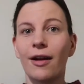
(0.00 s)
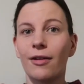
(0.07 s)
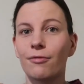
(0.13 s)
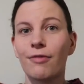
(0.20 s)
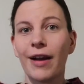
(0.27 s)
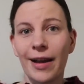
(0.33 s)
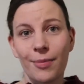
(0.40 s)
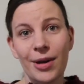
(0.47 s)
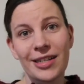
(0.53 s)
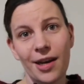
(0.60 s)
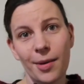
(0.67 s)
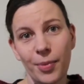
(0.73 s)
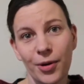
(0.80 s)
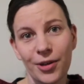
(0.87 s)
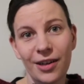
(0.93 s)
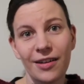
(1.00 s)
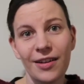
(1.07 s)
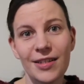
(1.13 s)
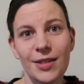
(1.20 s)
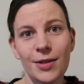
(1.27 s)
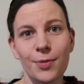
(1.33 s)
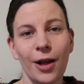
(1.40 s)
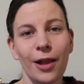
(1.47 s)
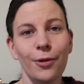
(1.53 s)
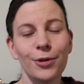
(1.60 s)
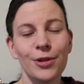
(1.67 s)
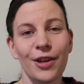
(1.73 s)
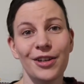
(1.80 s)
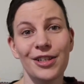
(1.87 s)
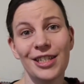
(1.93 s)
Recommend her podcast as well,
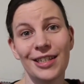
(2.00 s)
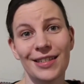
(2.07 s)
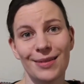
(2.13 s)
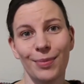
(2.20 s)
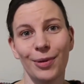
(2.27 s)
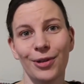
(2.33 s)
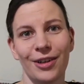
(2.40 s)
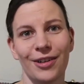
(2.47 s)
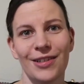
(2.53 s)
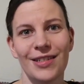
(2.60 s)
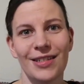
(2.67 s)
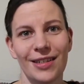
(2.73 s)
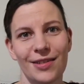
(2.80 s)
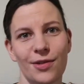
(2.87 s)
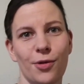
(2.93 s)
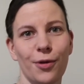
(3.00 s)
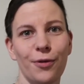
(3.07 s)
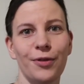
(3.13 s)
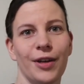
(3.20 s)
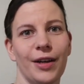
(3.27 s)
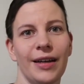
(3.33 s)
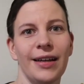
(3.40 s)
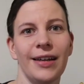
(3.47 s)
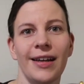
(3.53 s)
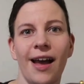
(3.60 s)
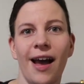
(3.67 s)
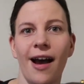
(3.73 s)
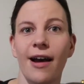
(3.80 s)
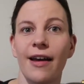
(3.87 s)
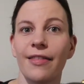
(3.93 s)
although she doesn't podcast as often
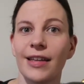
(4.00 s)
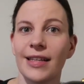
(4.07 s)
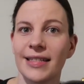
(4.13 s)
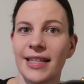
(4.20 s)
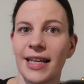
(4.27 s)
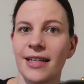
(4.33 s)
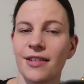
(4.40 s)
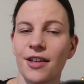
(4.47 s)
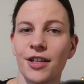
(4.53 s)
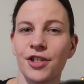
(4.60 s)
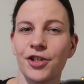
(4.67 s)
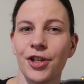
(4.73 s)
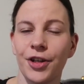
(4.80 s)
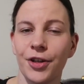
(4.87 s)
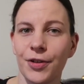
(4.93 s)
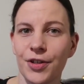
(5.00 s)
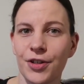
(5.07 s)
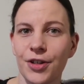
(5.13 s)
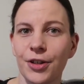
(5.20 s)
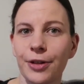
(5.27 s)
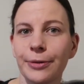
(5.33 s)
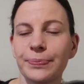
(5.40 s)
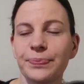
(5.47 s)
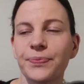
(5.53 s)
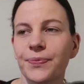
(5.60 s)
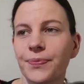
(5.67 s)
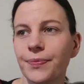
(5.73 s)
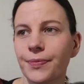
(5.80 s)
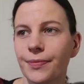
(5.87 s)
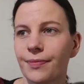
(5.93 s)
these days as she used to.
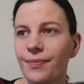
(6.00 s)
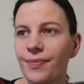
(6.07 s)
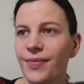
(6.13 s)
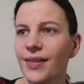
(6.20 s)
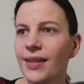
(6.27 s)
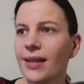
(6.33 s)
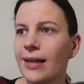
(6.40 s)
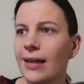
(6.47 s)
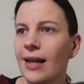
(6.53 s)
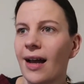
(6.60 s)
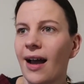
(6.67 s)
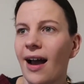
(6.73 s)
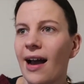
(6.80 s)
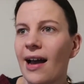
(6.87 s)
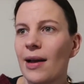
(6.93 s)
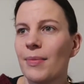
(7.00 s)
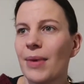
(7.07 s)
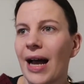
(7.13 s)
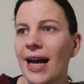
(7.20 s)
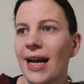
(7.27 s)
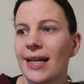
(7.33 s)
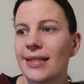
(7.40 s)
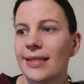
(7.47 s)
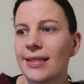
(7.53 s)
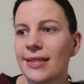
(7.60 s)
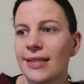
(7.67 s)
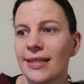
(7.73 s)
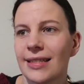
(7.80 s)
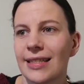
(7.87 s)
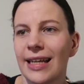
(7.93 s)

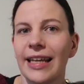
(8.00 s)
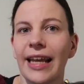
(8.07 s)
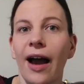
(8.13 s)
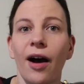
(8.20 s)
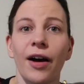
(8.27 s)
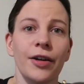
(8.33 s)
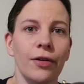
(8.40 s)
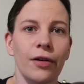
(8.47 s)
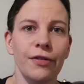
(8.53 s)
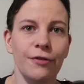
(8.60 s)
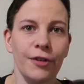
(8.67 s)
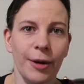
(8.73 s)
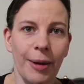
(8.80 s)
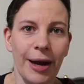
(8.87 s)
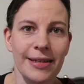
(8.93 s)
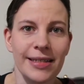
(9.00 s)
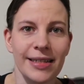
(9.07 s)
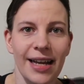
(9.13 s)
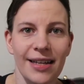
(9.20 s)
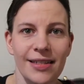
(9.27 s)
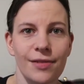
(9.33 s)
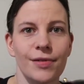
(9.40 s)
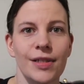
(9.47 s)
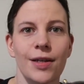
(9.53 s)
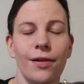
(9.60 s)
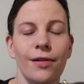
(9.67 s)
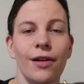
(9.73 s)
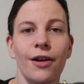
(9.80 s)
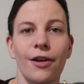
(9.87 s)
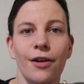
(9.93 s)
And yeah, I got a free pattern as a
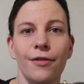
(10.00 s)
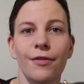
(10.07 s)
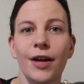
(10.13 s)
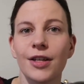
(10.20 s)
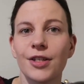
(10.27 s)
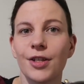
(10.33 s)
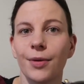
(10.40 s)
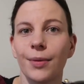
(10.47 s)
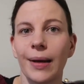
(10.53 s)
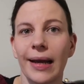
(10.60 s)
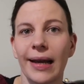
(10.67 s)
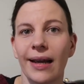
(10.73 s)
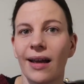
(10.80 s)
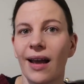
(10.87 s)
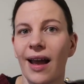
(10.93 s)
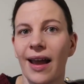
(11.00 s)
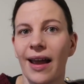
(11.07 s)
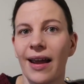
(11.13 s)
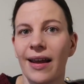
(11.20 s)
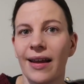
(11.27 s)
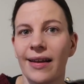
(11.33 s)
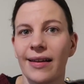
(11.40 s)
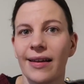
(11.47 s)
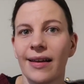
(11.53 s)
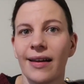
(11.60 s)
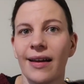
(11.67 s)
result of doing a